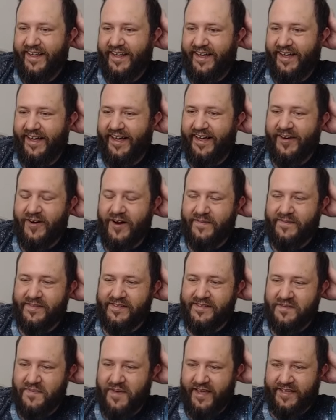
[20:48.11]
Uh, and Crypt
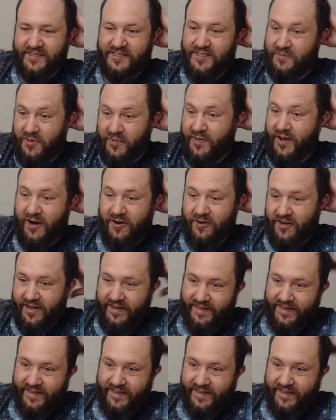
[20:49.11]
is a bad superpower,